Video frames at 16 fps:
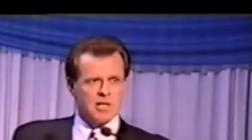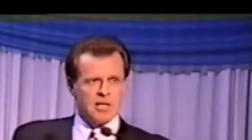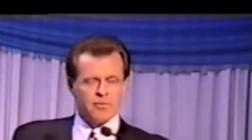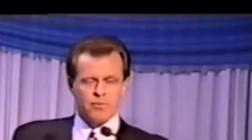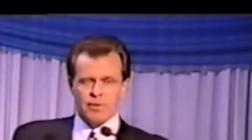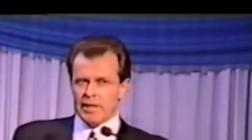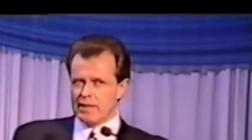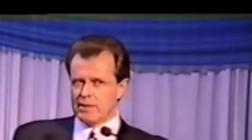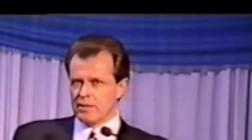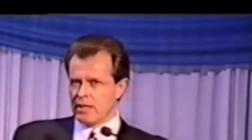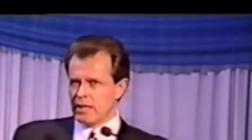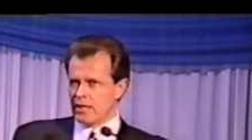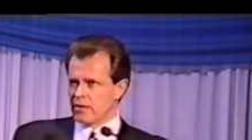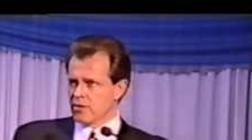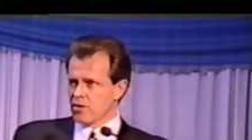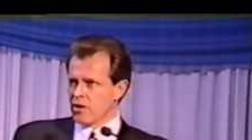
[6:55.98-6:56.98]
If we get to the
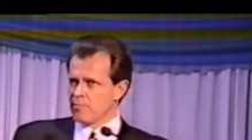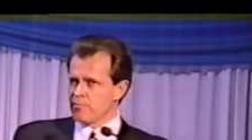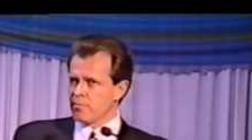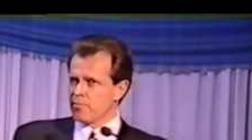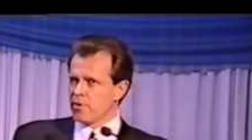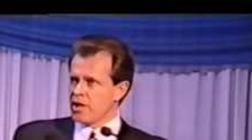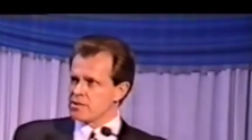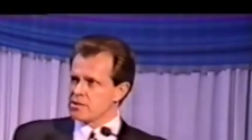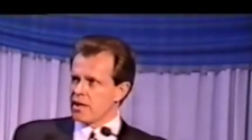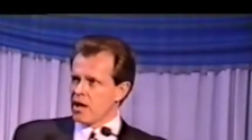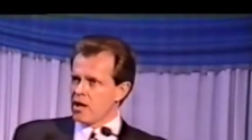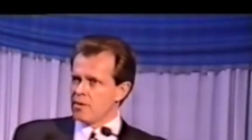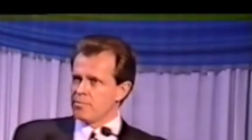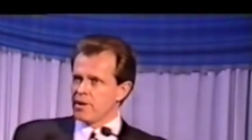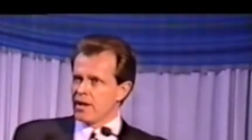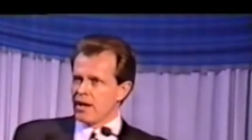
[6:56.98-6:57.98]
end of the compromise, I
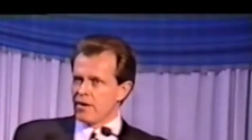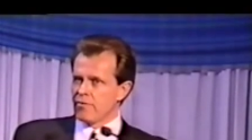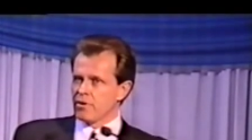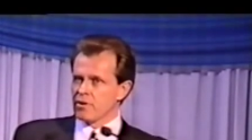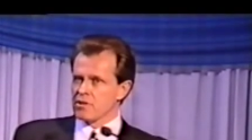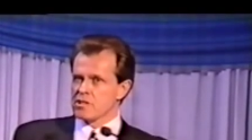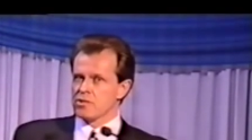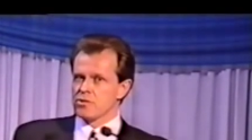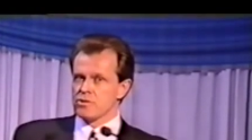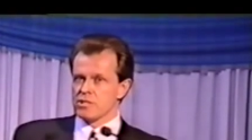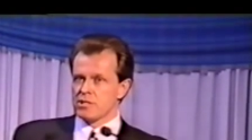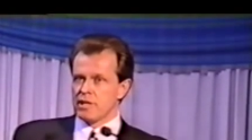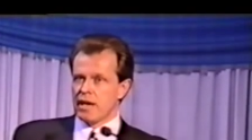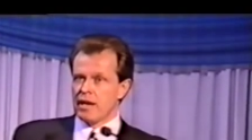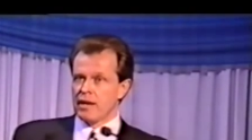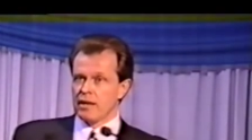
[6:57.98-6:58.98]
hope the ARL is still
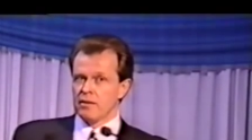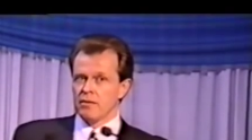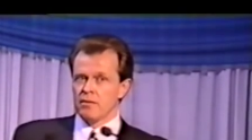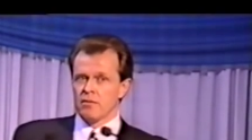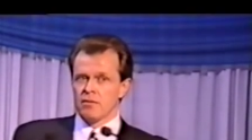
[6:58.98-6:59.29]
standing